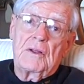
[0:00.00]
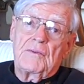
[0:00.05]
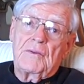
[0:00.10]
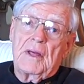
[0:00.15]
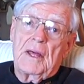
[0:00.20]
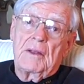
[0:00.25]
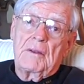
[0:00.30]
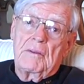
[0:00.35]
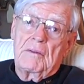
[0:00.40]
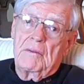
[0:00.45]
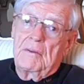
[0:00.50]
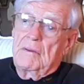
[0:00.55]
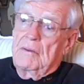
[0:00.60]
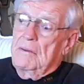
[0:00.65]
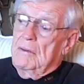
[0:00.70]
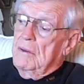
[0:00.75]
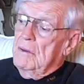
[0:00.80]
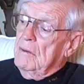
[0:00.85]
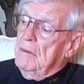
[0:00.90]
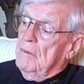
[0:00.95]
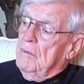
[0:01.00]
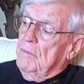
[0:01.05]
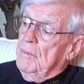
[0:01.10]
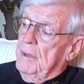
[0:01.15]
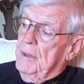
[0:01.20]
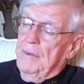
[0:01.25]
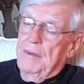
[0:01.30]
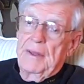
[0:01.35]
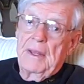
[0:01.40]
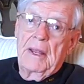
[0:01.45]
I've got,
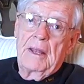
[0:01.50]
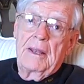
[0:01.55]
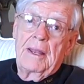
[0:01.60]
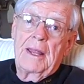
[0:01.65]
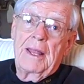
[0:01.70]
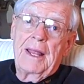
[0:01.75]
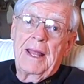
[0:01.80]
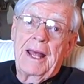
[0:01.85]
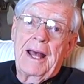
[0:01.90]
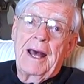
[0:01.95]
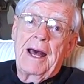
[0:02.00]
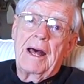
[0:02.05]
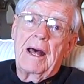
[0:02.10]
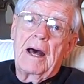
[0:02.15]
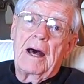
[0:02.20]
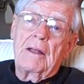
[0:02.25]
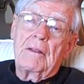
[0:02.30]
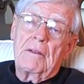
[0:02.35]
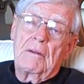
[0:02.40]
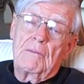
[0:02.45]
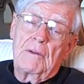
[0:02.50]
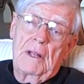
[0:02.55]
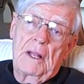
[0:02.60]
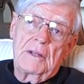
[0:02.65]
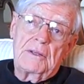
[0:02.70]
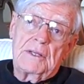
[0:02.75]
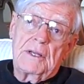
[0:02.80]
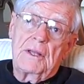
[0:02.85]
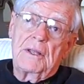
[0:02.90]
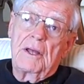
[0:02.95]
about that.
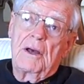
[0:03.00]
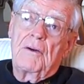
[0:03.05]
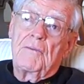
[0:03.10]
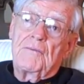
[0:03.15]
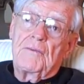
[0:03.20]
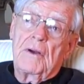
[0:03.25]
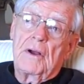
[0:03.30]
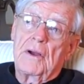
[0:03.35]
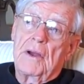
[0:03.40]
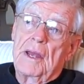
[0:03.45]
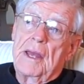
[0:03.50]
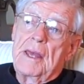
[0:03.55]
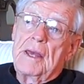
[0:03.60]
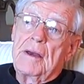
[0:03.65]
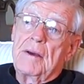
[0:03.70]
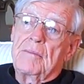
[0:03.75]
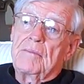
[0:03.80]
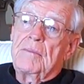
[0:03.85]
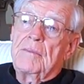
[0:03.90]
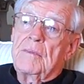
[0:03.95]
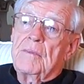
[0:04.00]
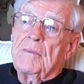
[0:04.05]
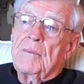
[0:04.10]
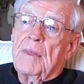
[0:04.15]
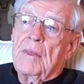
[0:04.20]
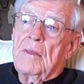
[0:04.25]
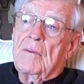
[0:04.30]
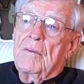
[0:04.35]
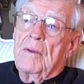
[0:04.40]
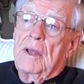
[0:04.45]
I'll tell you how far I am.
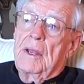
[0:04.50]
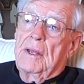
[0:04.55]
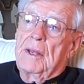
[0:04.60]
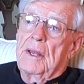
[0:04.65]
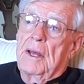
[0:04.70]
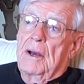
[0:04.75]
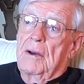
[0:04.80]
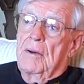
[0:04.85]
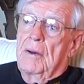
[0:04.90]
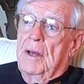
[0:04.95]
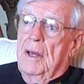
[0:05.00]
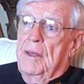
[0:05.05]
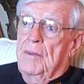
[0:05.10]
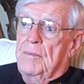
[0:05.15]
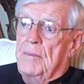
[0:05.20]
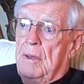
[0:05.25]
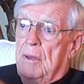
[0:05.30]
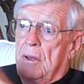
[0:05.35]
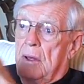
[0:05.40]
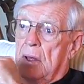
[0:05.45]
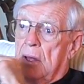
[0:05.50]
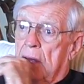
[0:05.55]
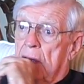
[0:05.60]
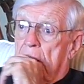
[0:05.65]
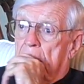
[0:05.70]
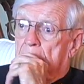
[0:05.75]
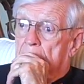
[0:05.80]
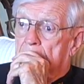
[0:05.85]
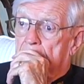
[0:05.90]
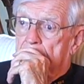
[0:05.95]
Right now,
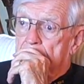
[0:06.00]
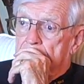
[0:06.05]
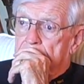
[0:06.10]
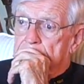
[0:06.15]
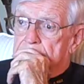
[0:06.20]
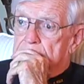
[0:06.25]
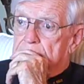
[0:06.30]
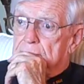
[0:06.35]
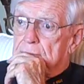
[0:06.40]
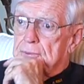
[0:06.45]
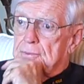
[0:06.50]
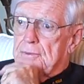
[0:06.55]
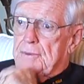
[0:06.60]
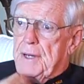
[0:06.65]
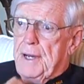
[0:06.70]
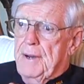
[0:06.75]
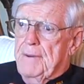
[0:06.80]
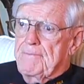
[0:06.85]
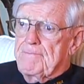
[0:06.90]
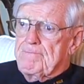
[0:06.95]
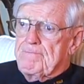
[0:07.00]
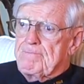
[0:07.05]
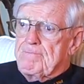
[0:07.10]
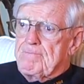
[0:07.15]
I'm to